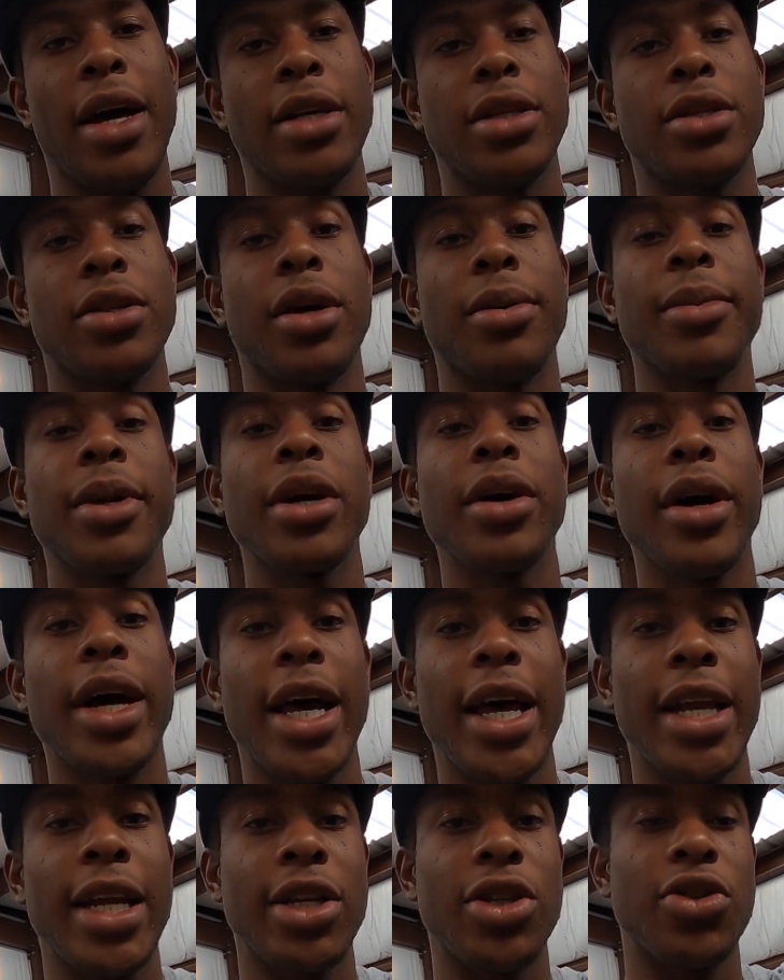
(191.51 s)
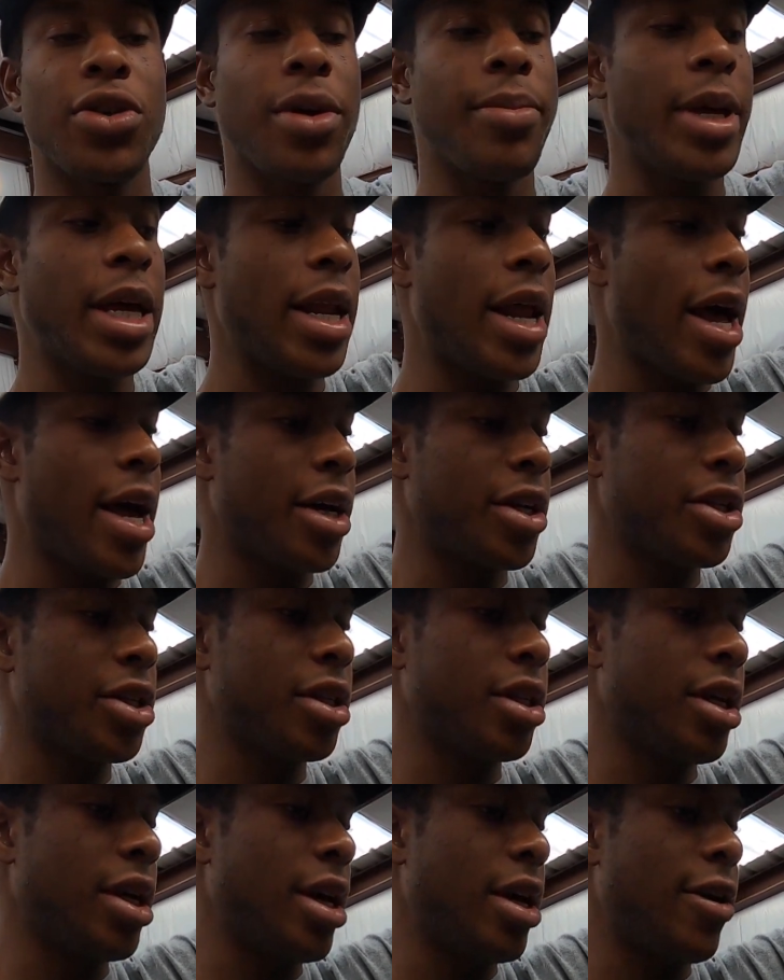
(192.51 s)
So I'm gonna go ahead and trim it
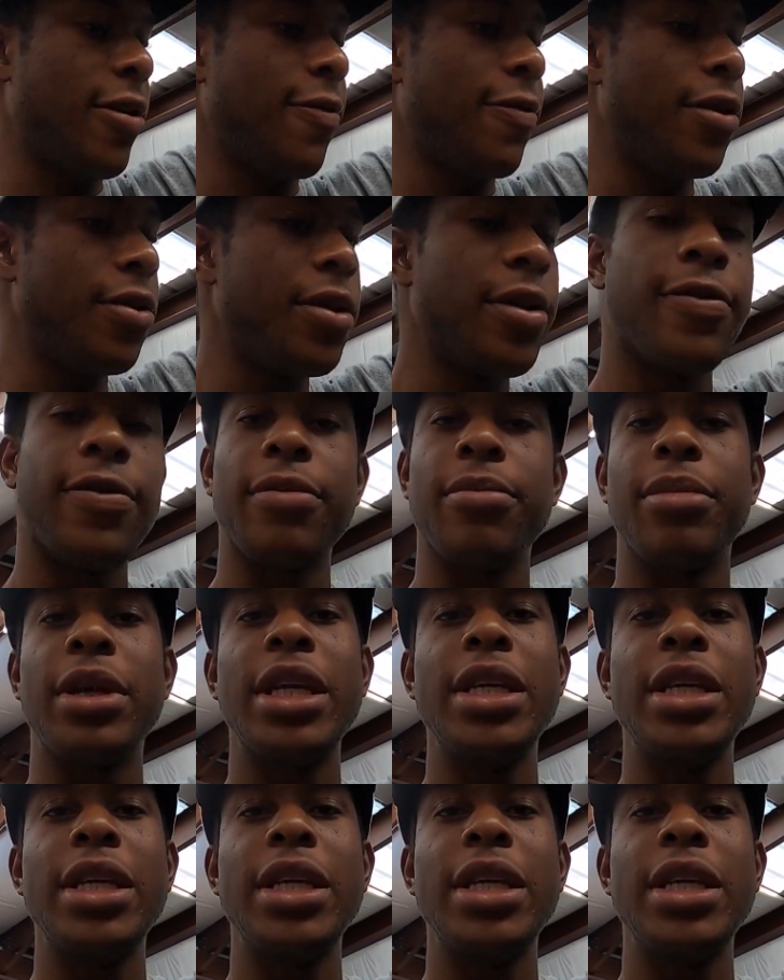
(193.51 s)
actually in a few different